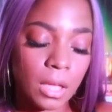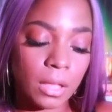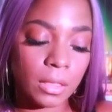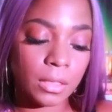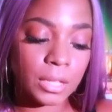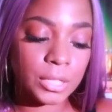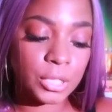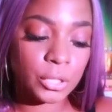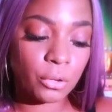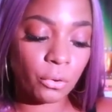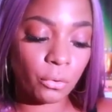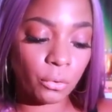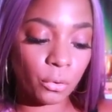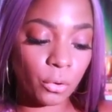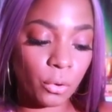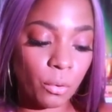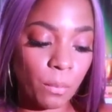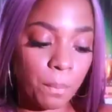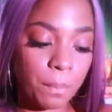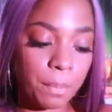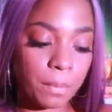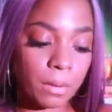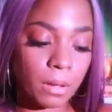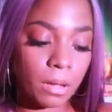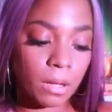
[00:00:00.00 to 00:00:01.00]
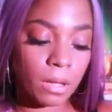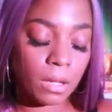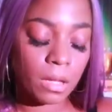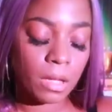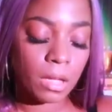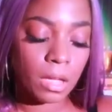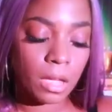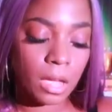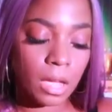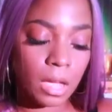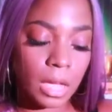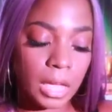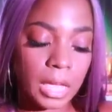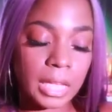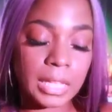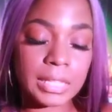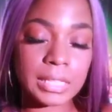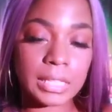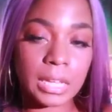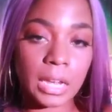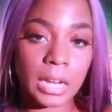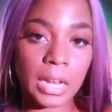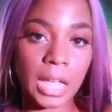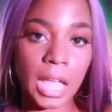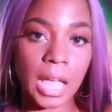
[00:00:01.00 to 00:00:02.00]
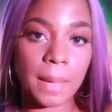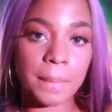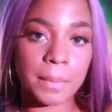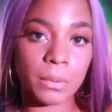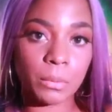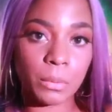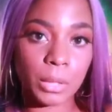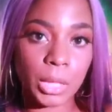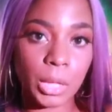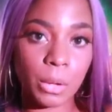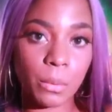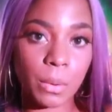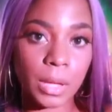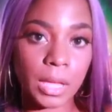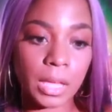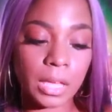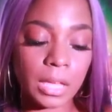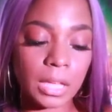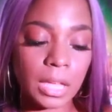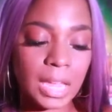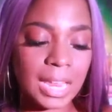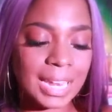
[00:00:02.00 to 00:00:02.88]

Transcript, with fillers: this group it's gonna happen really quick.